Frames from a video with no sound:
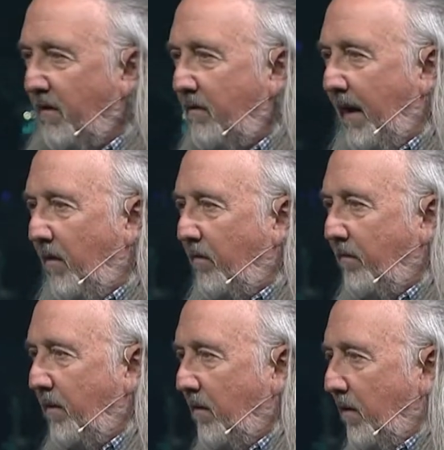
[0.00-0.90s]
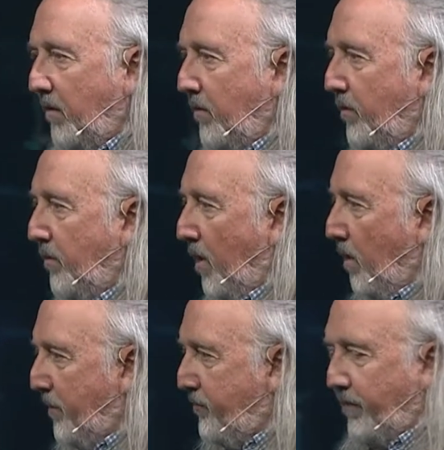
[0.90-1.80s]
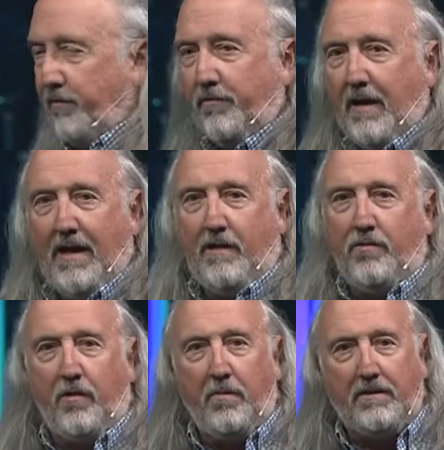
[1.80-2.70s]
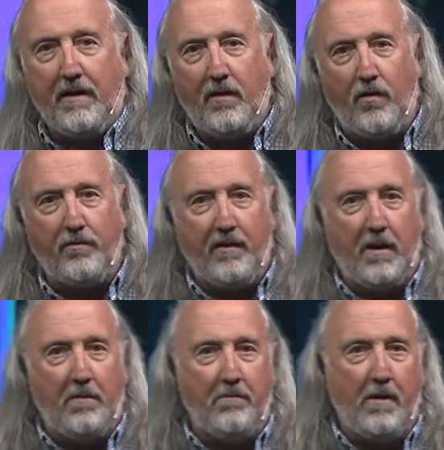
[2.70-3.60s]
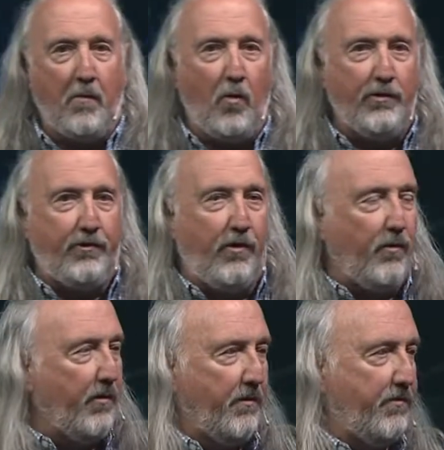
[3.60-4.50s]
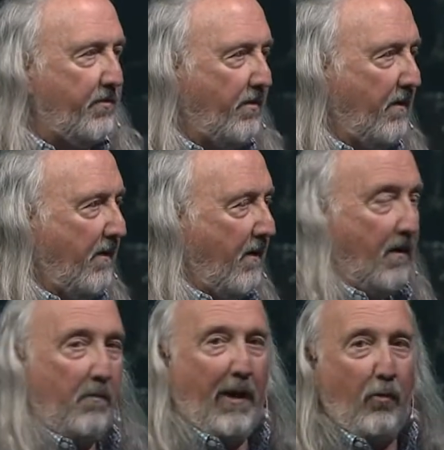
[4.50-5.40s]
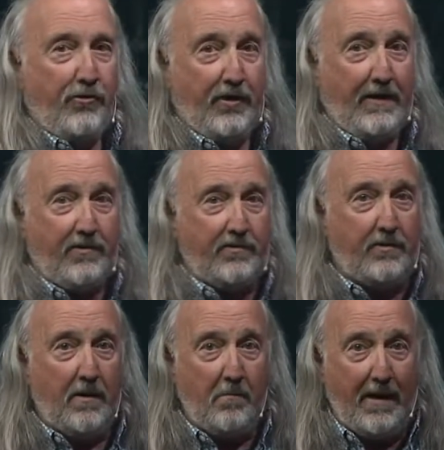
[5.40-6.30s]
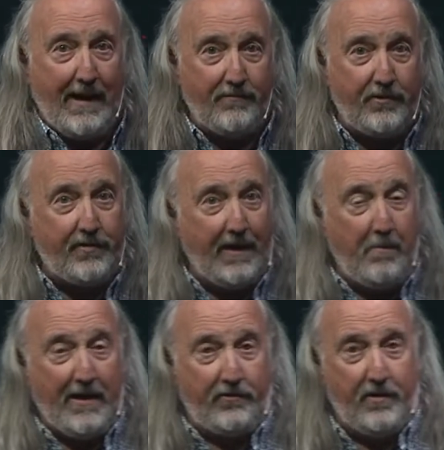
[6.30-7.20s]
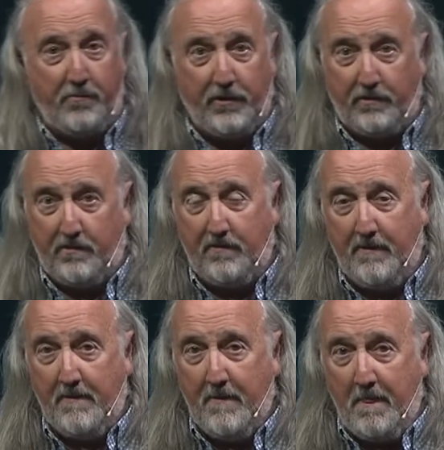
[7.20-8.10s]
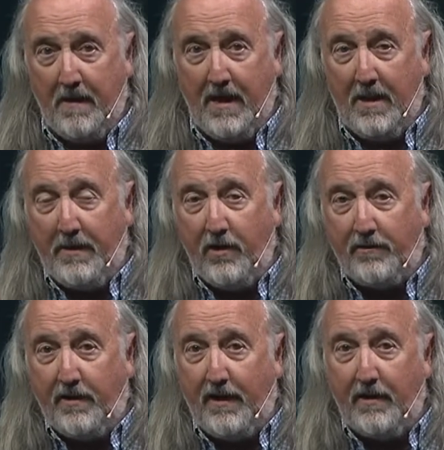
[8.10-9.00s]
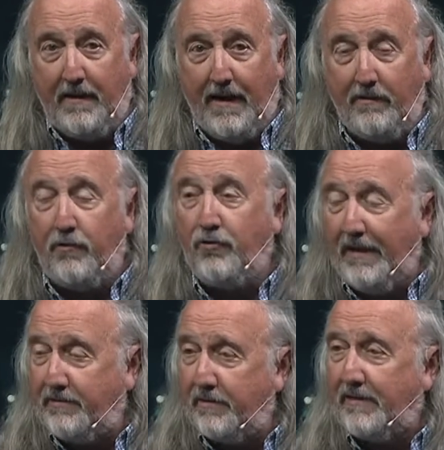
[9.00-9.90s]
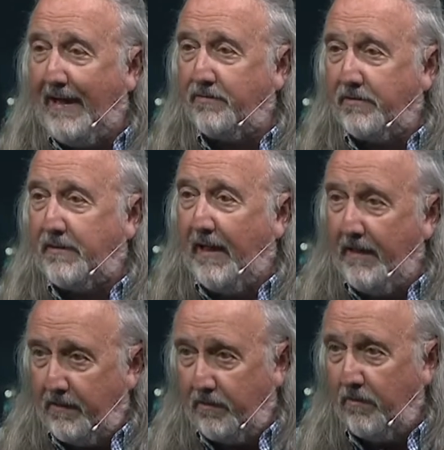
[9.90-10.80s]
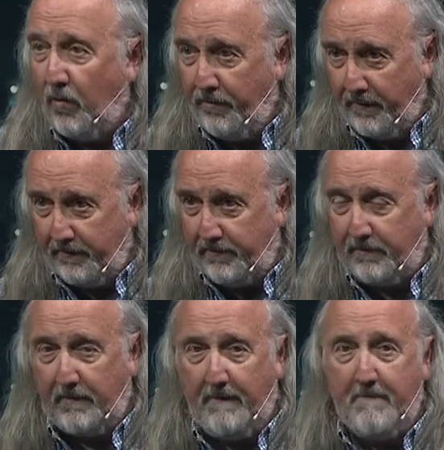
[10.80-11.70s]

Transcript: Now, you know I'm a Jesus guy. I talk about that all the time. I'm always curious about what Jesus might have to say about a subject. And I'm here to tell you today that Jesus has a take on this.